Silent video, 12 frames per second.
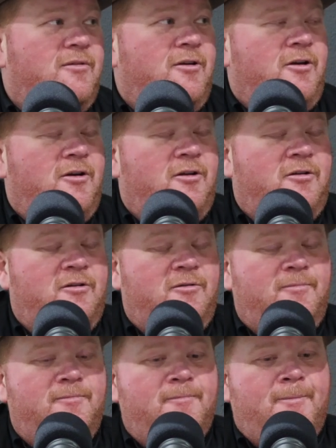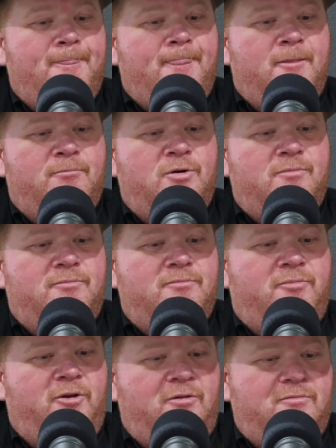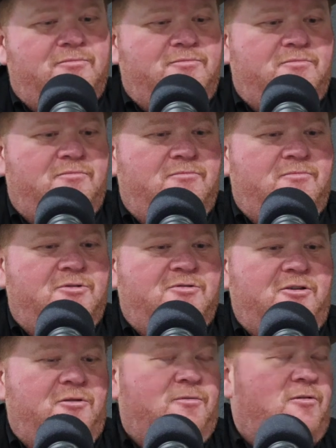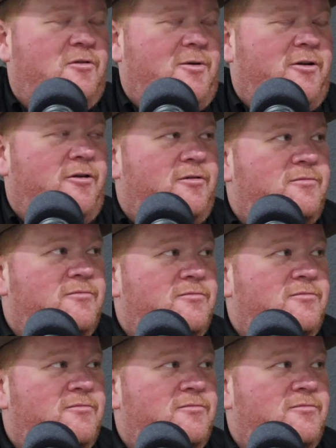And but let's tell the world about you.